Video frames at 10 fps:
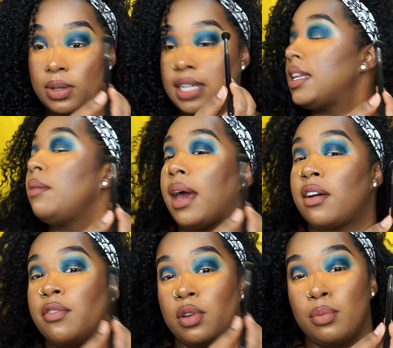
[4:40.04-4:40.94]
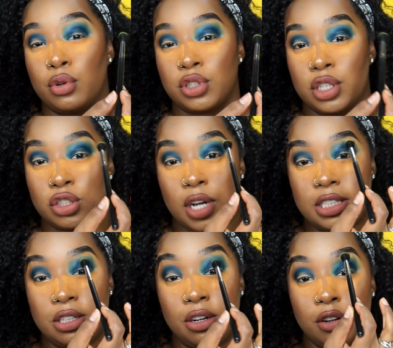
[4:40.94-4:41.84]
doing that same back and forth motion,
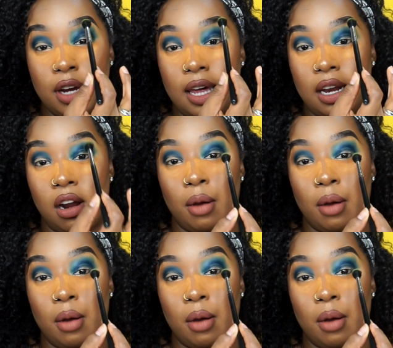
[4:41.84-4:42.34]
trying to create an